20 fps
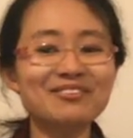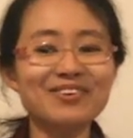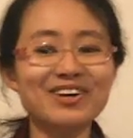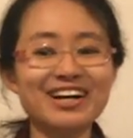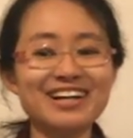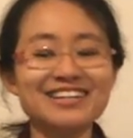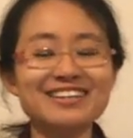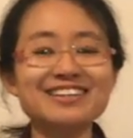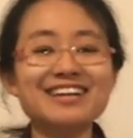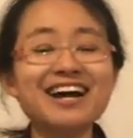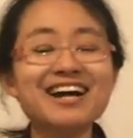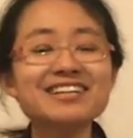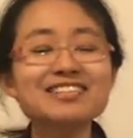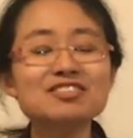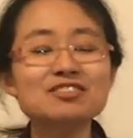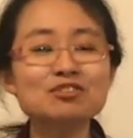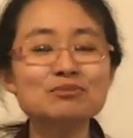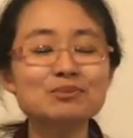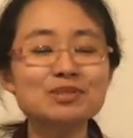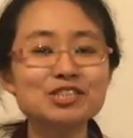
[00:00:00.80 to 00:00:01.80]
everyone,
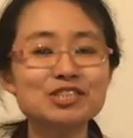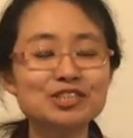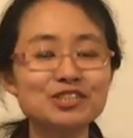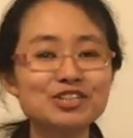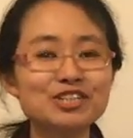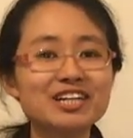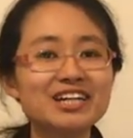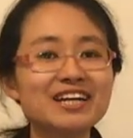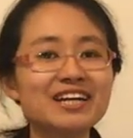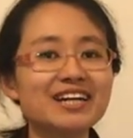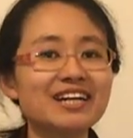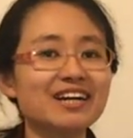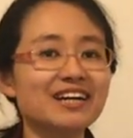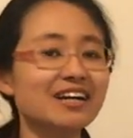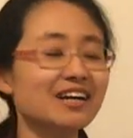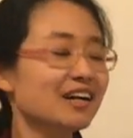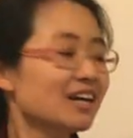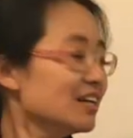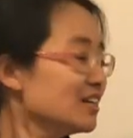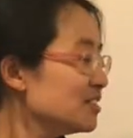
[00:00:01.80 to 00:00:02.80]
nice to meet you here.
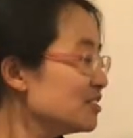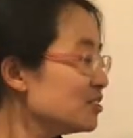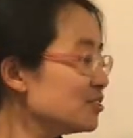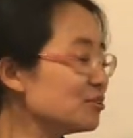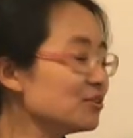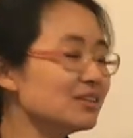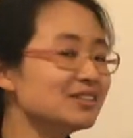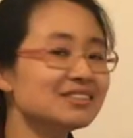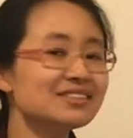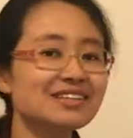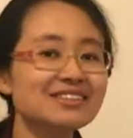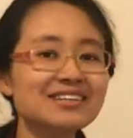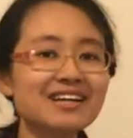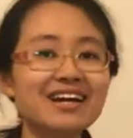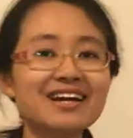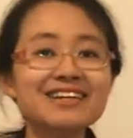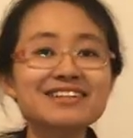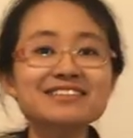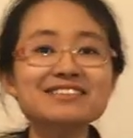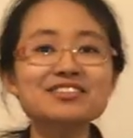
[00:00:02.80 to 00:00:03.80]
During
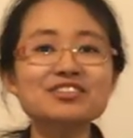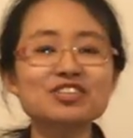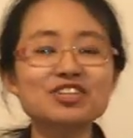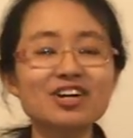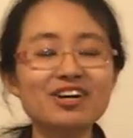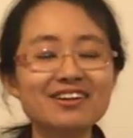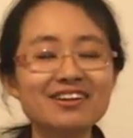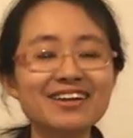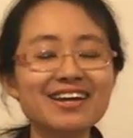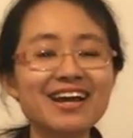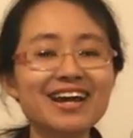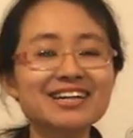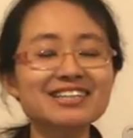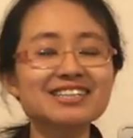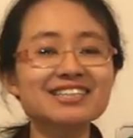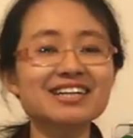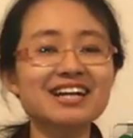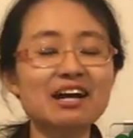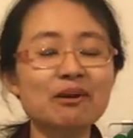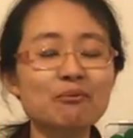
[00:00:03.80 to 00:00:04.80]
today's short
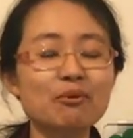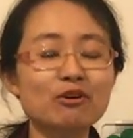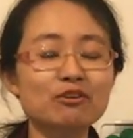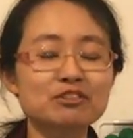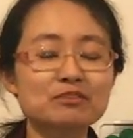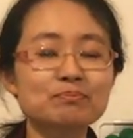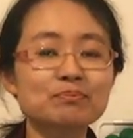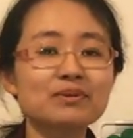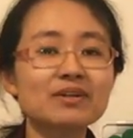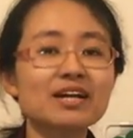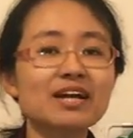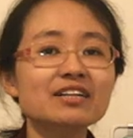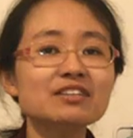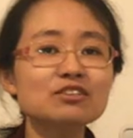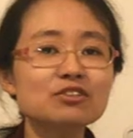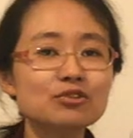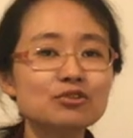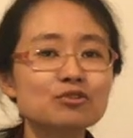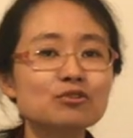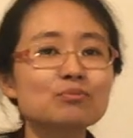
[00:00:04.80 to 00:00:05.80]
lecture, I will explain
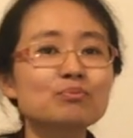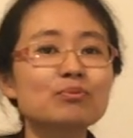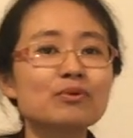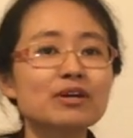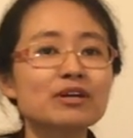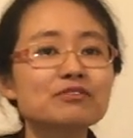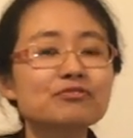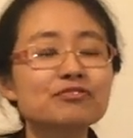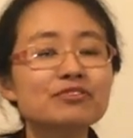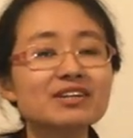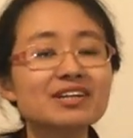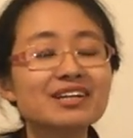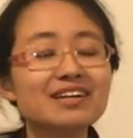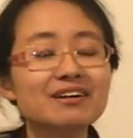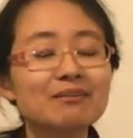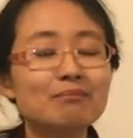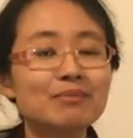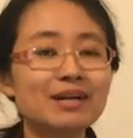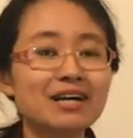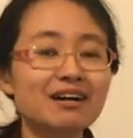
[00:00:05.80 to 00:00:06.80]
to you briefly
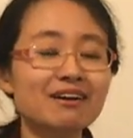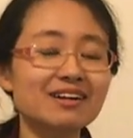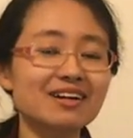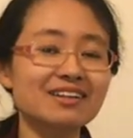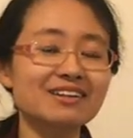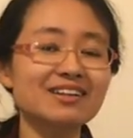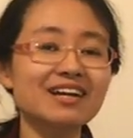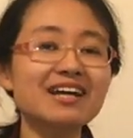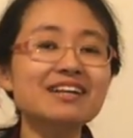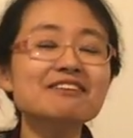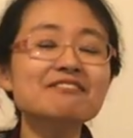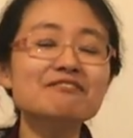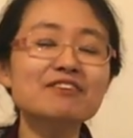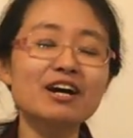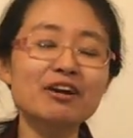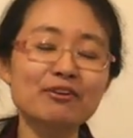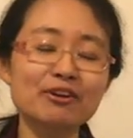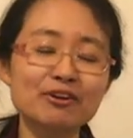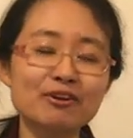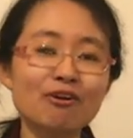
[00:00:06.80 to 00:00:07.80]
about another
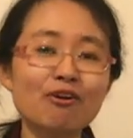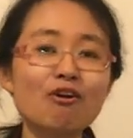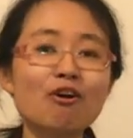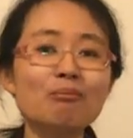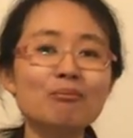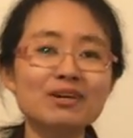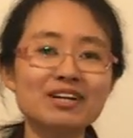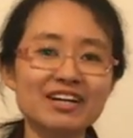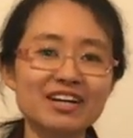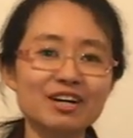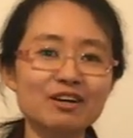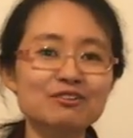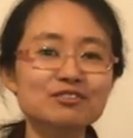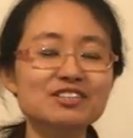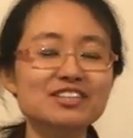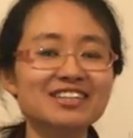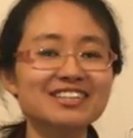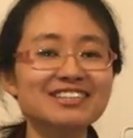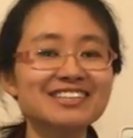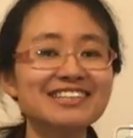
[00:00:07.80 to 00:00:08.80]
very common
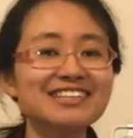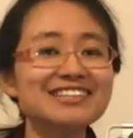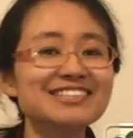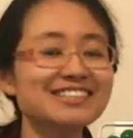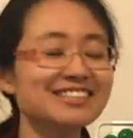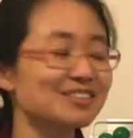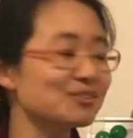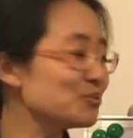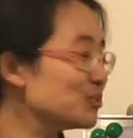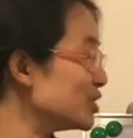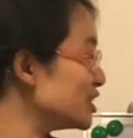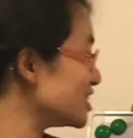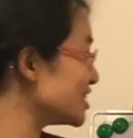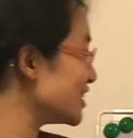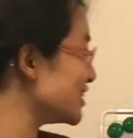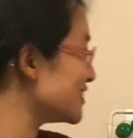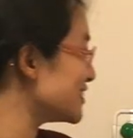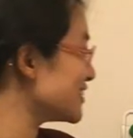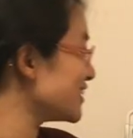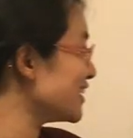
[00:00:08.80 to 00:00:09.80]
health condition, which
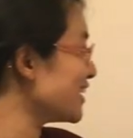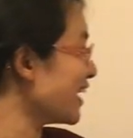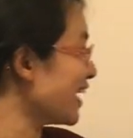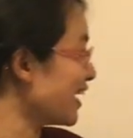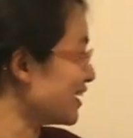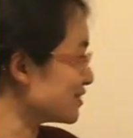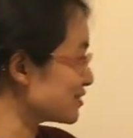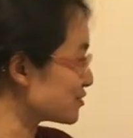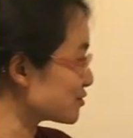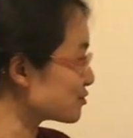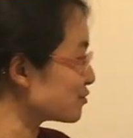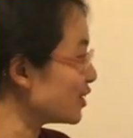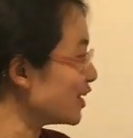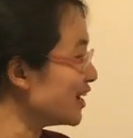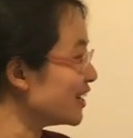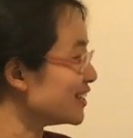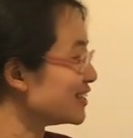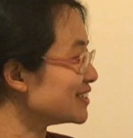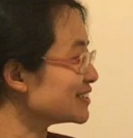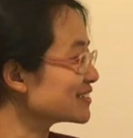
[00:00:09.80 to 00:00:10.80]
is the
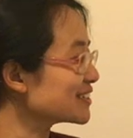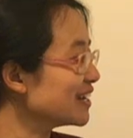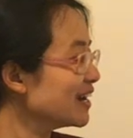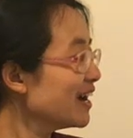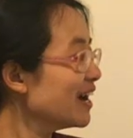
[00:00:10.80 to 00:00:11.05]
arthritis.